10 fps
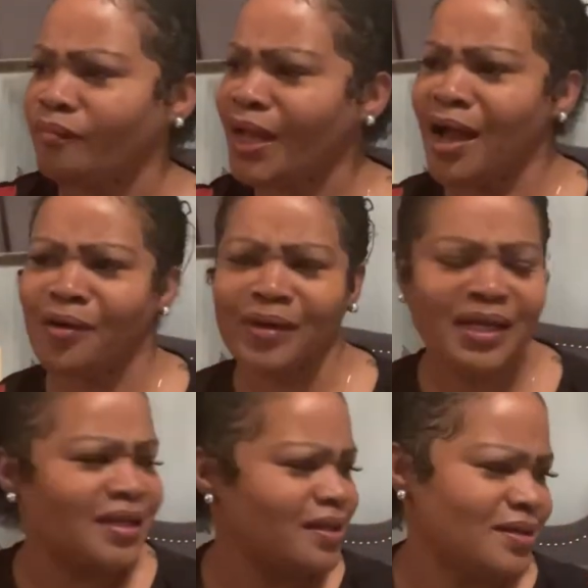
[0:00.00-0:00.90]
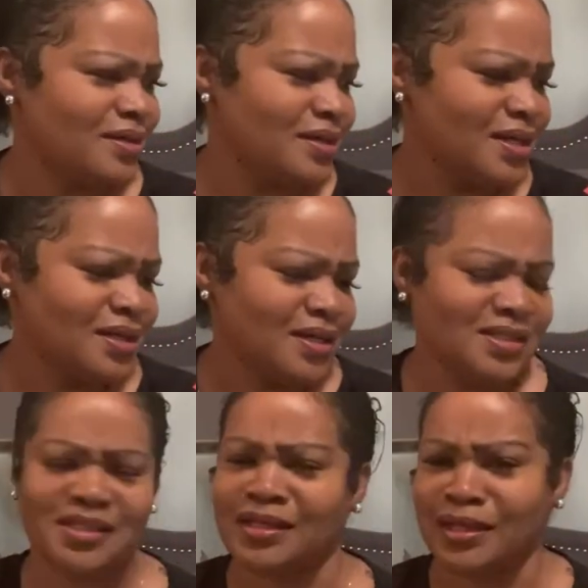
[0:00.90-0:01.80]
I went in there
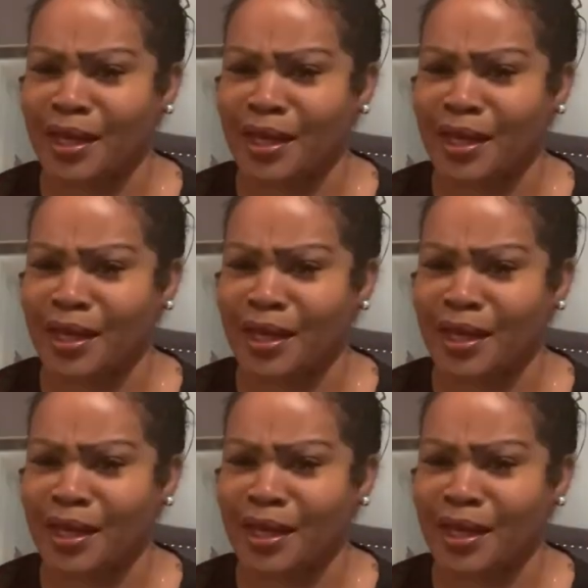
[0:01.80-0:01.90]
to get a